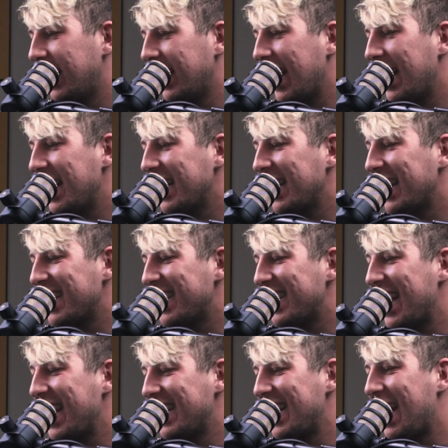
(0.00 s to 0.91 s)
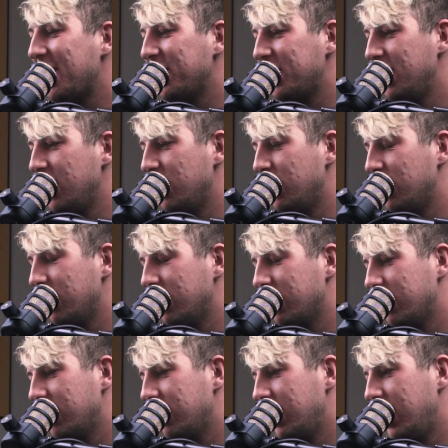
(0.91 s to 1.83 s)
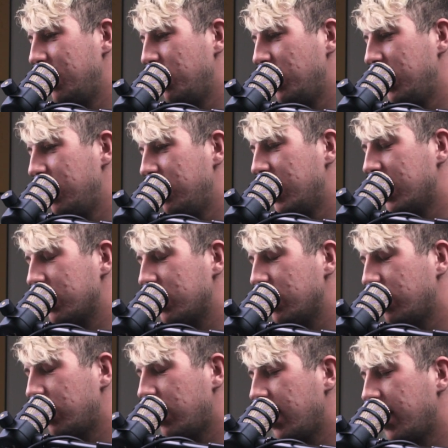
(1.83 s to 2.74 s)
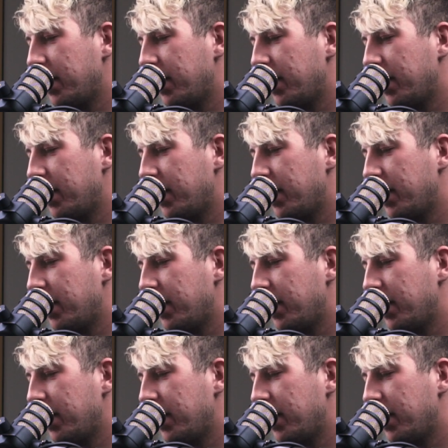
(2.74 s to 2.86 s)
Like anything that stands out to you in what you've done so far?